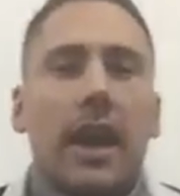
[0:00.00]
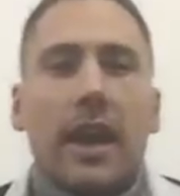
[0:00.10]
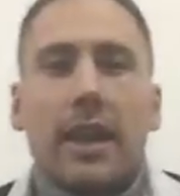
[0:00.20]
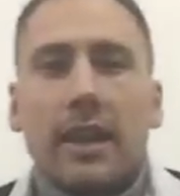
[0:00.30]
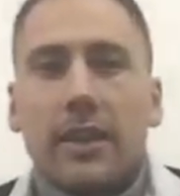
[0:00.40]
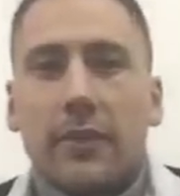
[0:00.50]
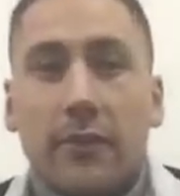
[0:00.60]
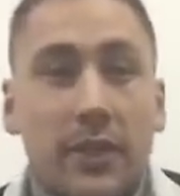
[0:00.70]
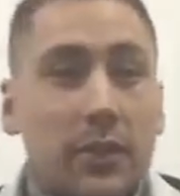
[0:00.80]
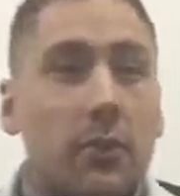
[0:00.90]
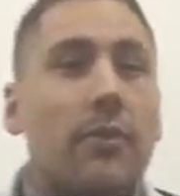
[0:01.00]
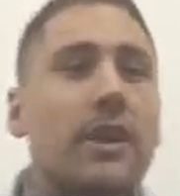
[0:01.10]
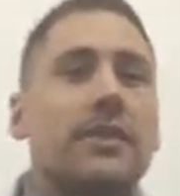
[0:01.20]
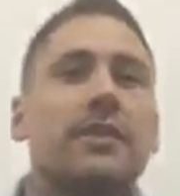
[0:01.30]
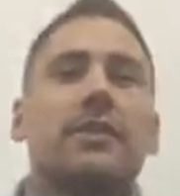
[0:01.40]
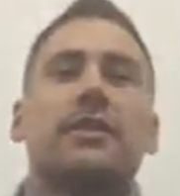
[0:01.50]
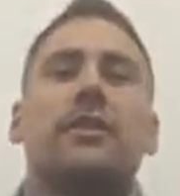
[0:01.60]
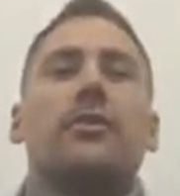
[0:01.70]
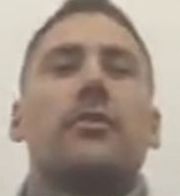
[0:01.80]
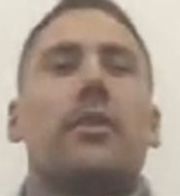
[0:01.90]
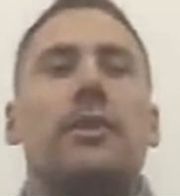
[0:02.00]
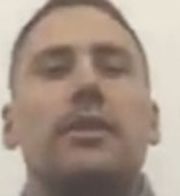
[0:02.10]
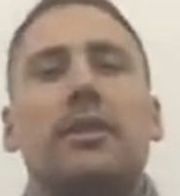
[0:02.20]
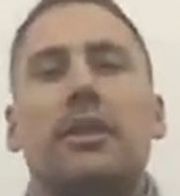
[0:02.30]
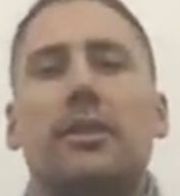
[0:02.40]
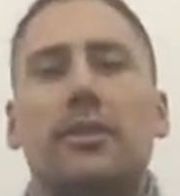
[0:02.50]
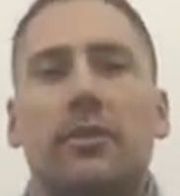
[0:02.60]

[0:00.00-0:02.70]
a physical presence with my business,